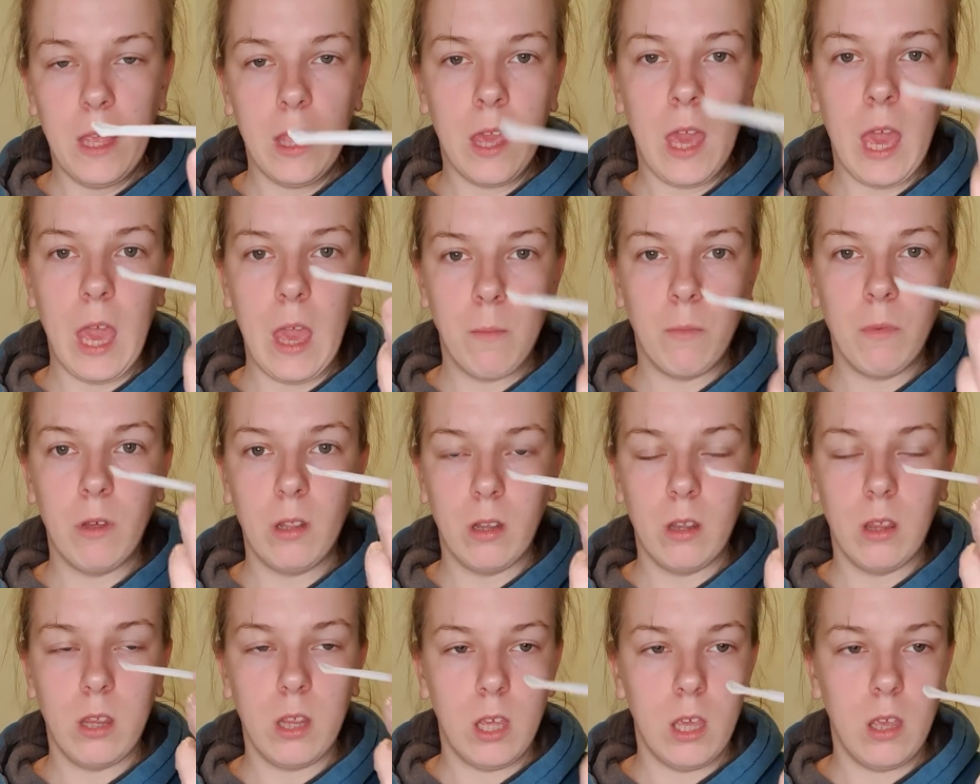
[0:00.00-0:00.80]
came with
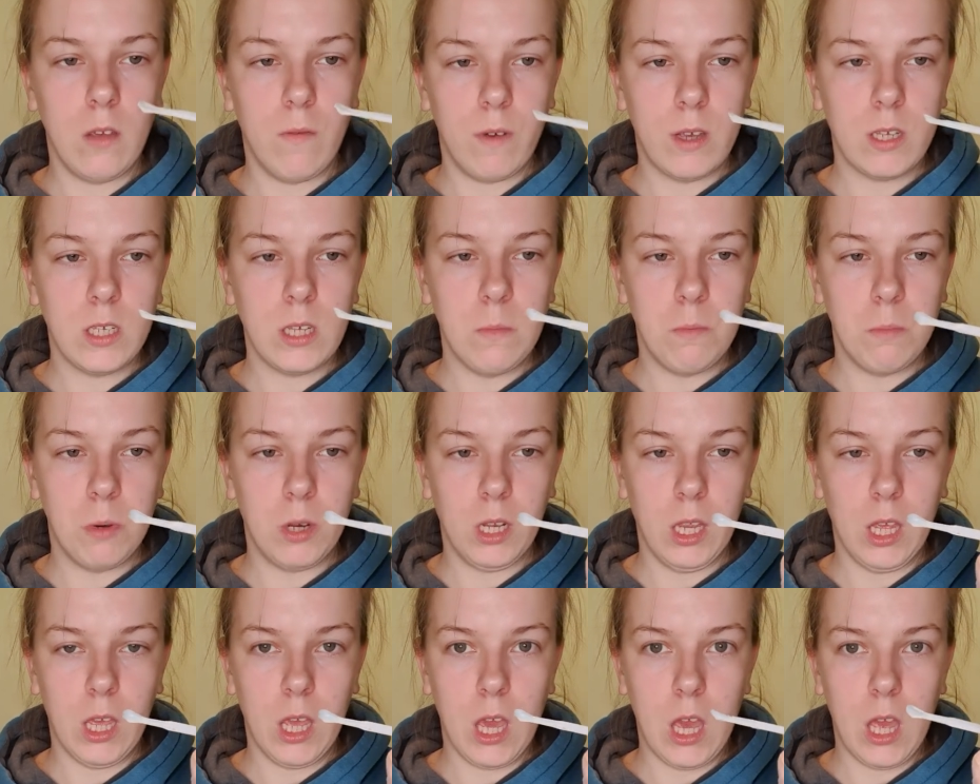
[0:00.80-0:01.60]
the Resin
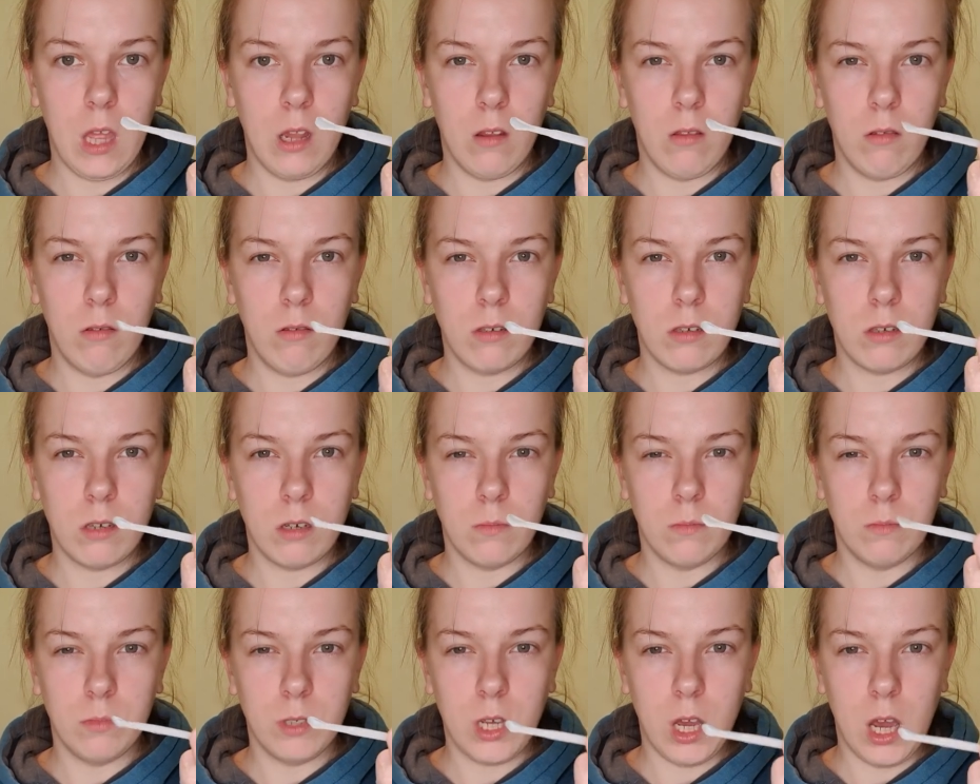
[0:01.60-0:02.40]
Body Kit
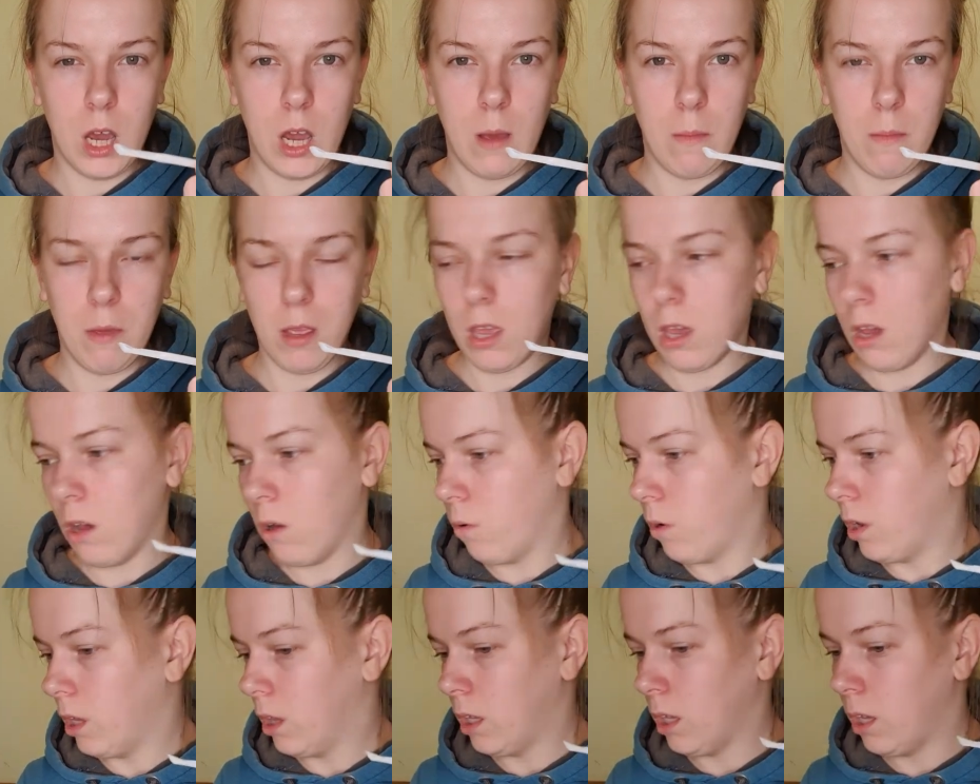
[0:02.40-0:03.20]
some time
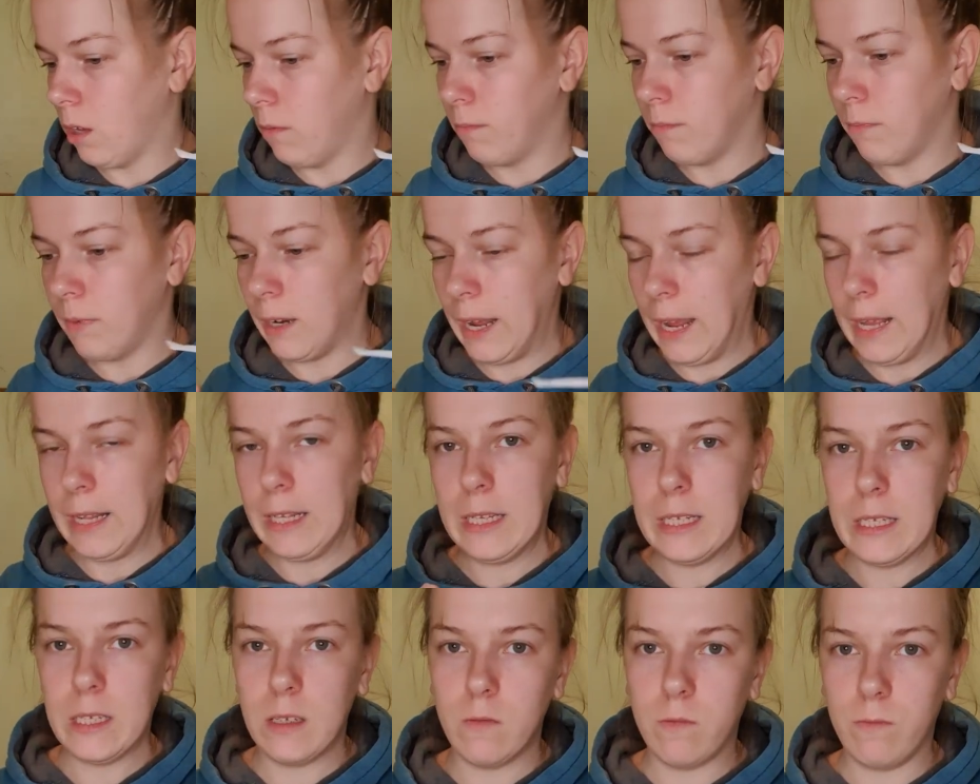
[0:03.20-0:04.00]
ago, and the
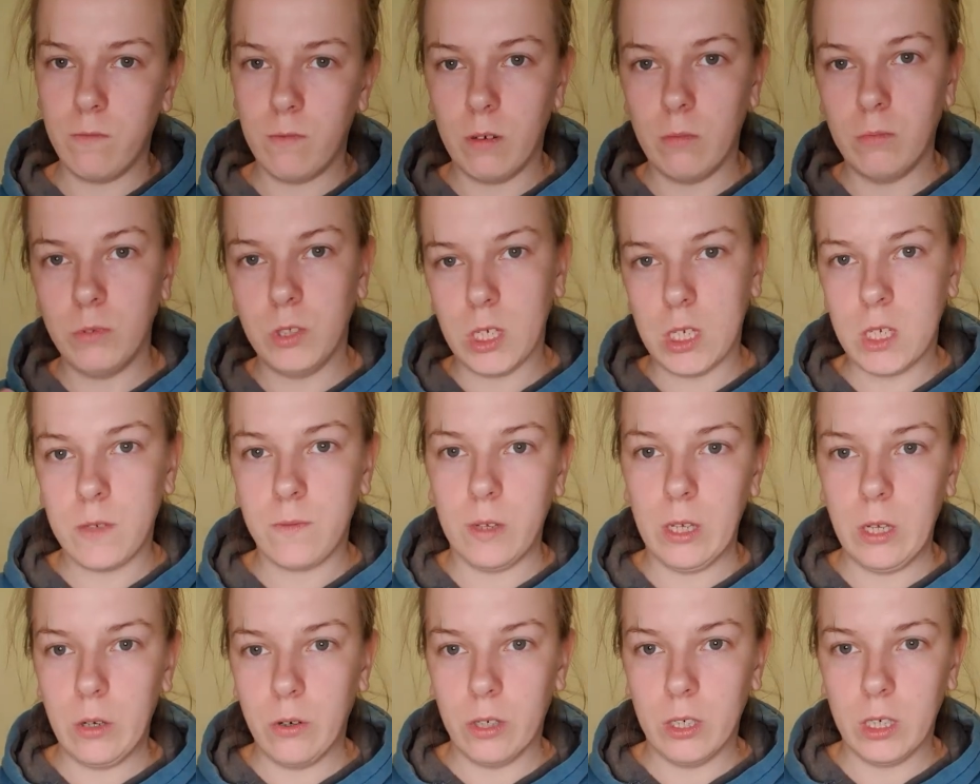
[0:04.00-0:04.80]
ladies from Just For
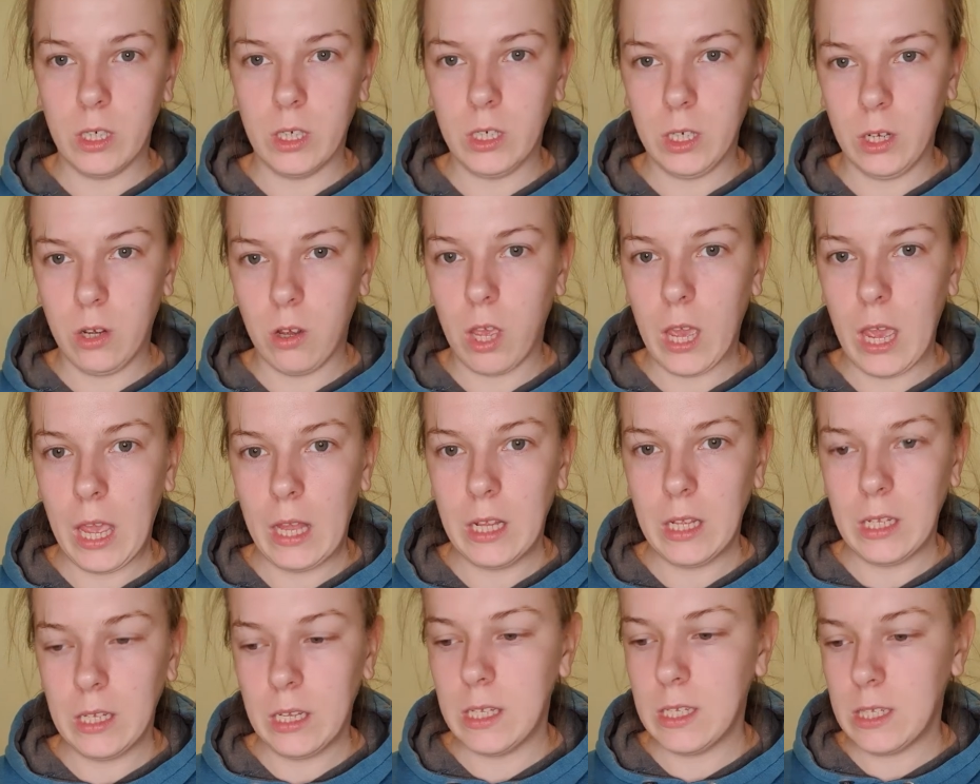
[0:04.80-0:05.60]
You Online UK,
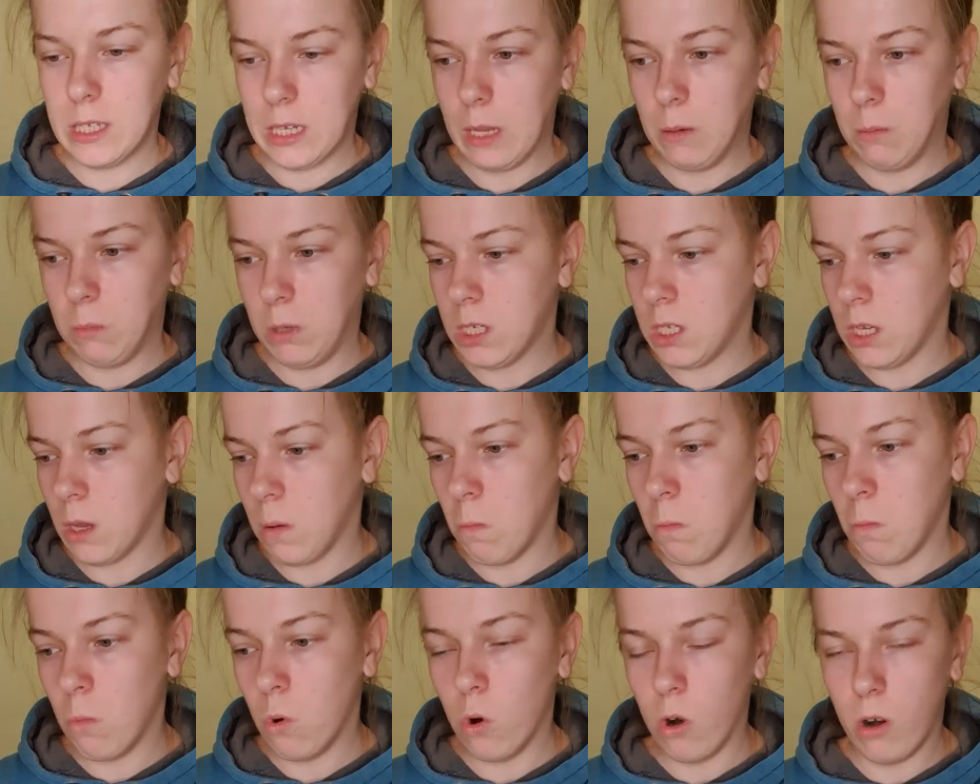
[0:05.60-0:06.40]
they did send me
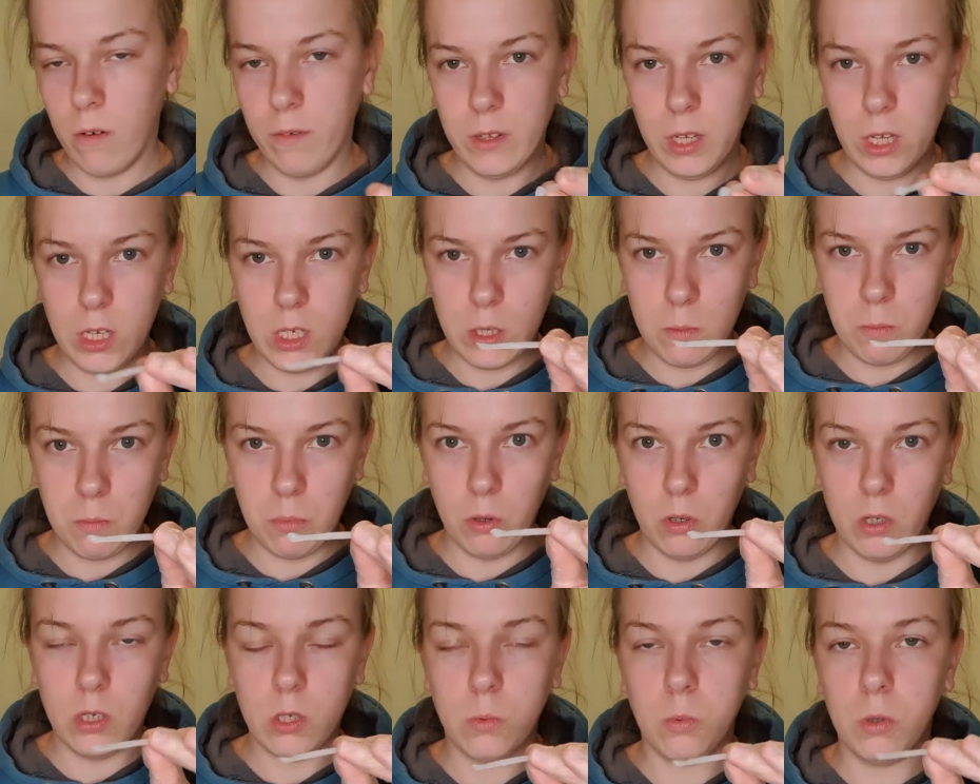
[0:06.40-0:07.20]
some more of these
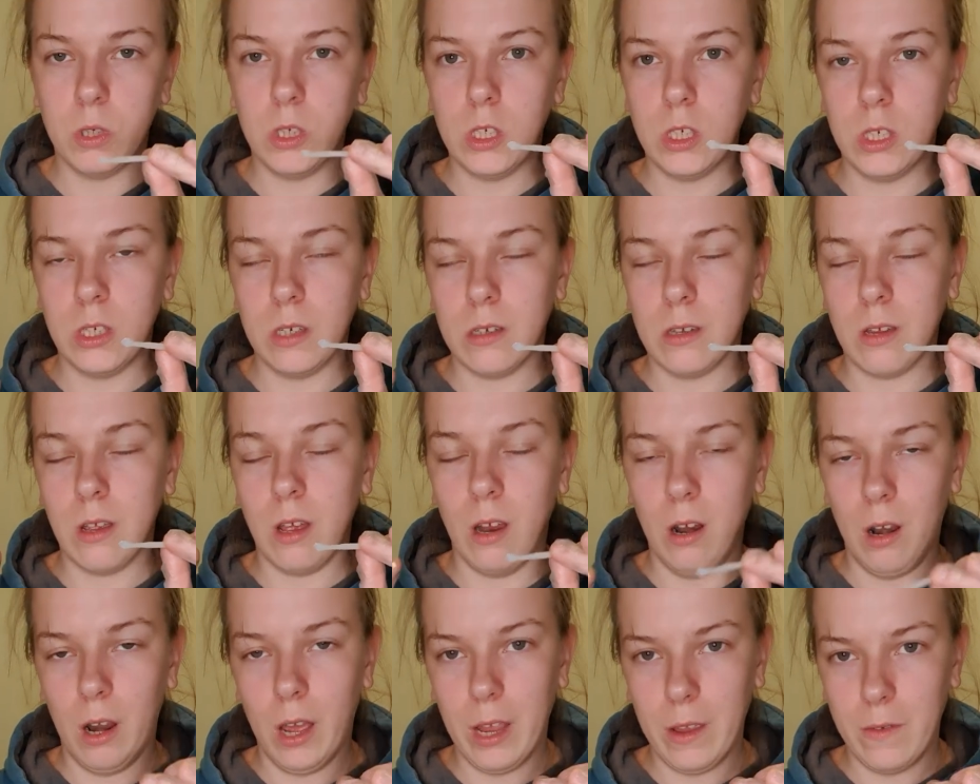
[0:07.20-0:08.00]
spoons, which is
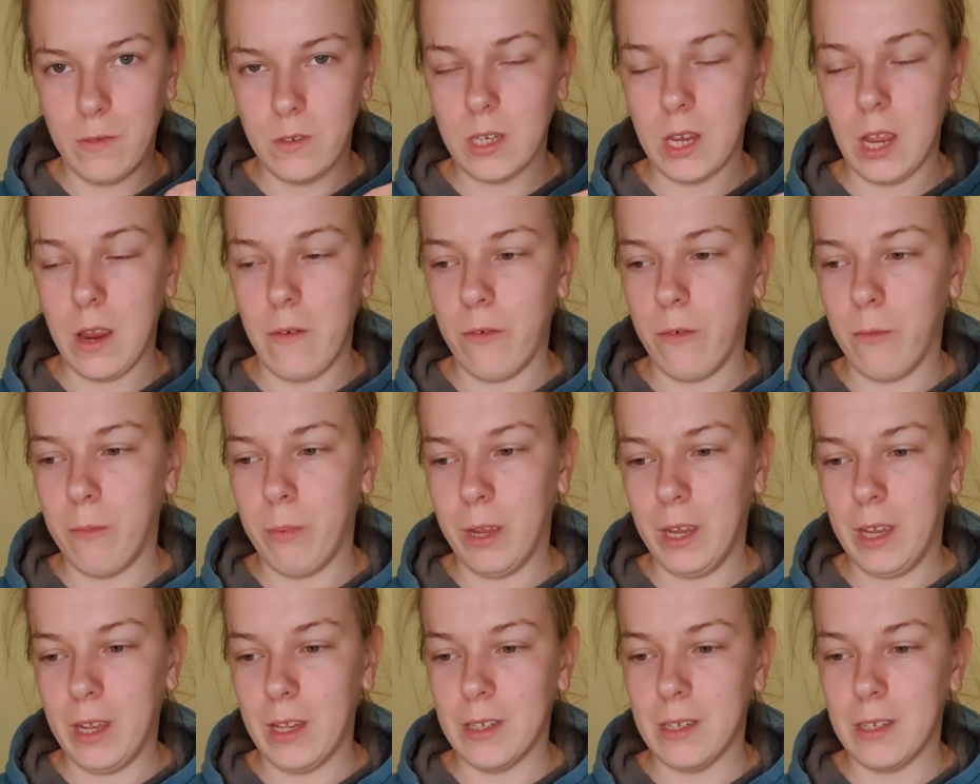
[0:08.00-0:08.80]
a lifesaver
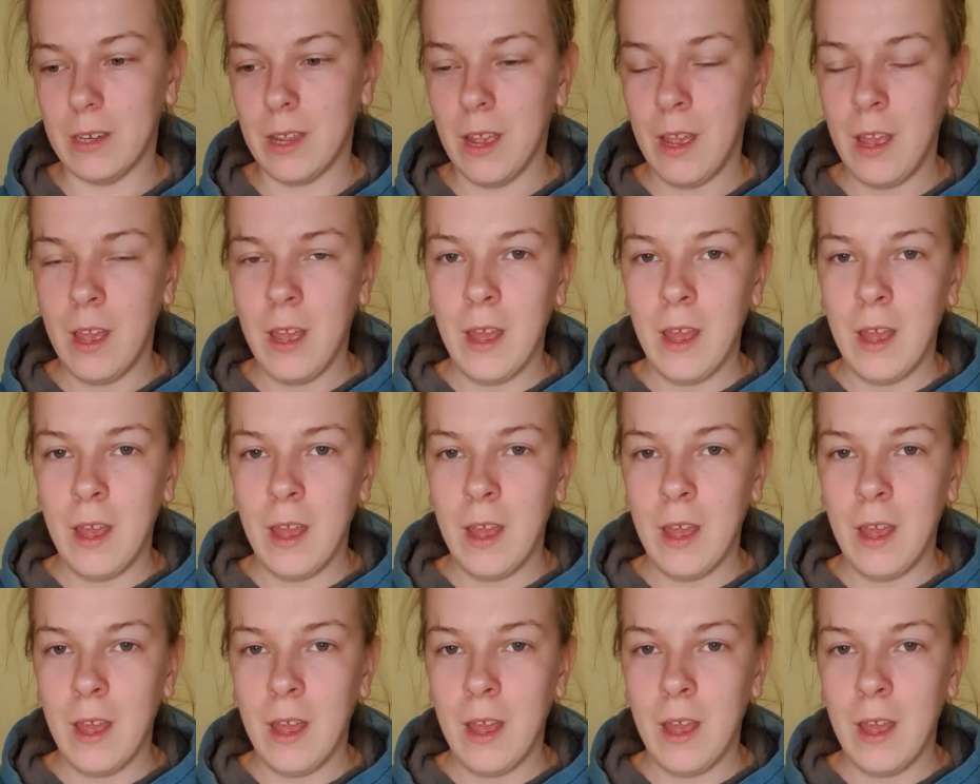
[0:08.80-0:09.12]
because